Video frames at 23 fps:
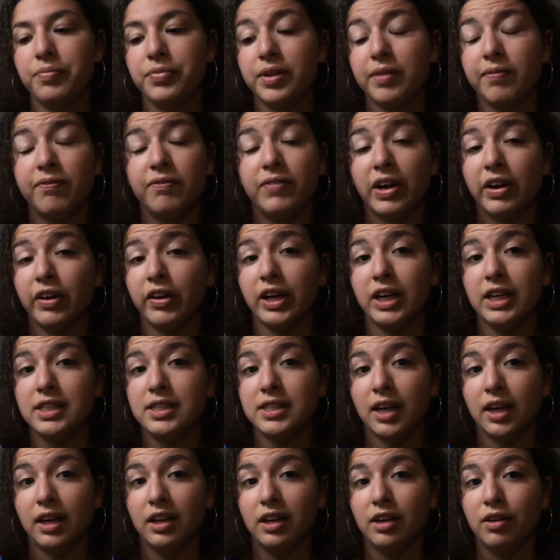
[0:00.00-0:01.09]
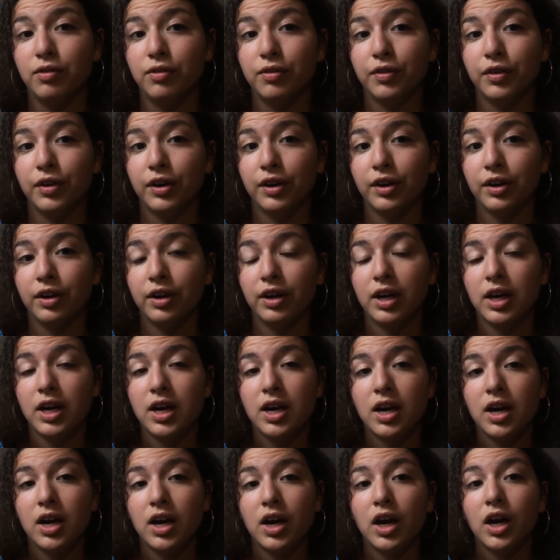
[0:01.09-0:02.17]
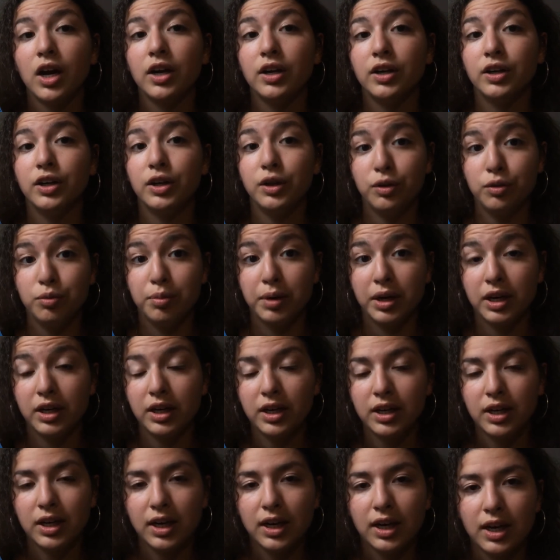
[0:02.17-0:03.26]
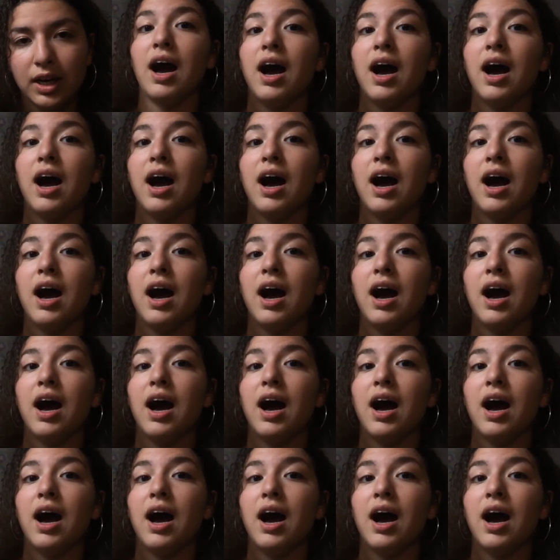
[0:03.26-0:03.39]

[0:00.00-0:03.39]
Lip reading: I'm very excited for her new book.